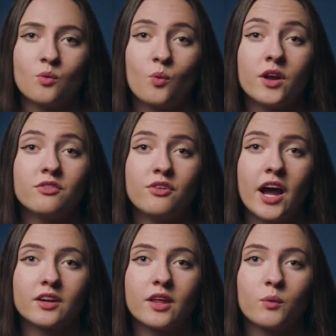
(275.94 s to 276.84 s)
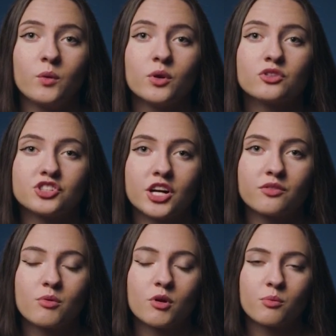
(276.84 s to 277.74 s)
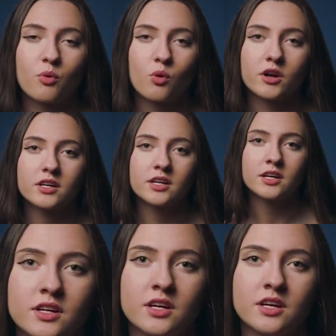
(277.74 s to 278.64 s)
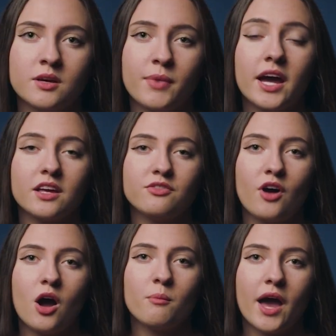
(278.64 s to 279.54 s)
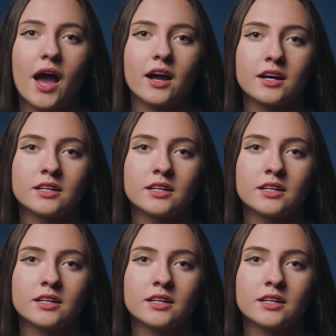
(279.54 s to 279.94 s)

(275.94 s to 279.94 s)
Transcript: One fact that we will share from the report Patty fought back